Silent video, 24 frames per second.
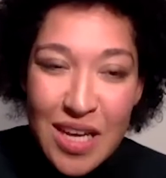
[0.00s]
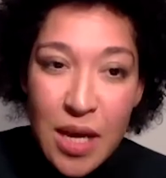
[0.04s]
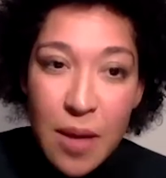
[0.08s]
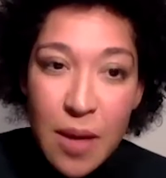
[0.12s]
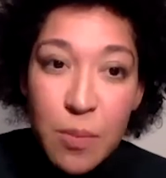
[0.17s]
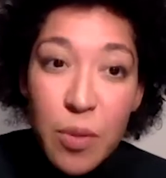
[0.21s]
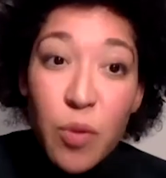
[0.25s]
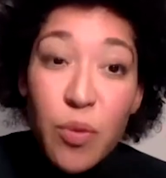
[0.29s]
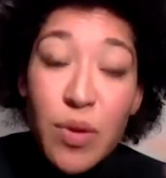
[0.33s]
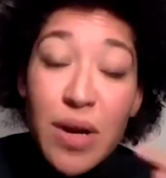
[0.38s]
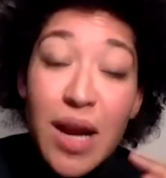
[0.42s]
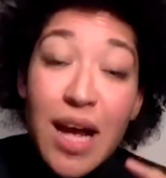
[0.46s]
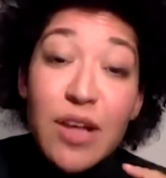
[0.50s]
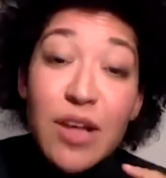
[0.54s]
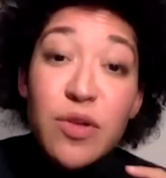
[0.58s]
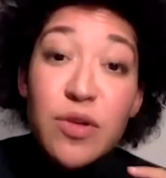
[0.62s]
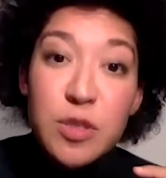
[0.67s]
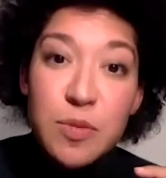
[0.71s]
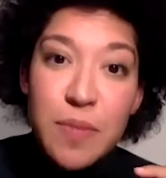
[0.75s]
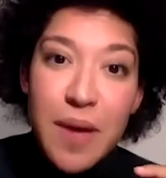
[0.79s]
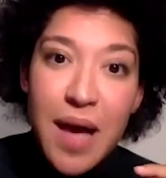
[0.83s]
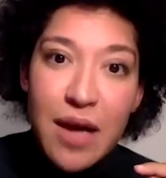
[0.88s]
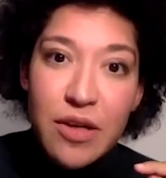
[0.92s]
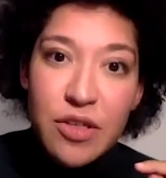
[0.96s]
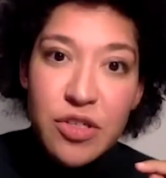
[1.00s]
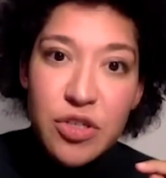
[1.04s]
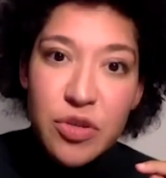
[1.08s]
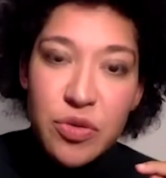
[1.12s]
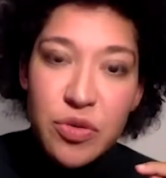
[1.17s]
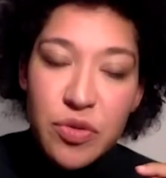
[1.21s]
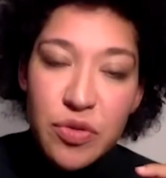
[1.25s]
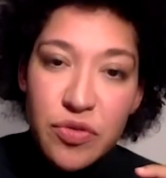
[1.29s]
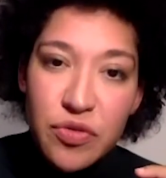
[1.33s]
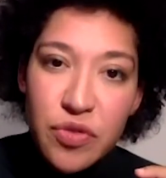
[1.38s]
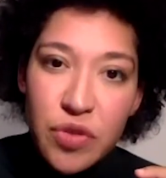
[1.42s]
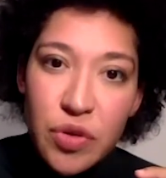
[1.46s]
But when I looked back to
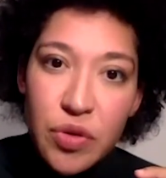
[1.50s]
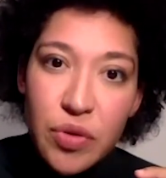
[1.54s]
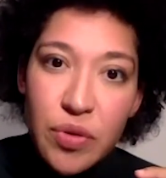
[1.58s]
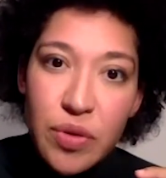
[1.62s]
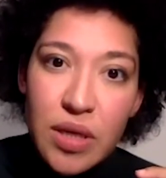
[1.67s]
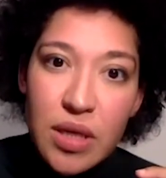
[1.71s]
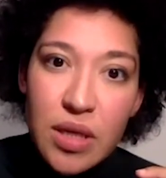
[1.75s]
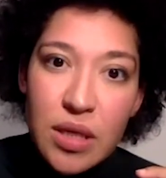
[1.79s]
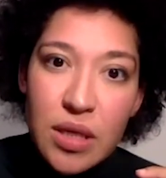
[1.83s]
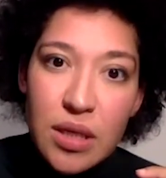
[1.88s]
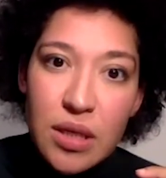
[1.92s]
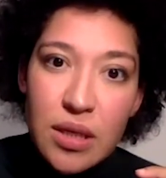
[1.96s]
review it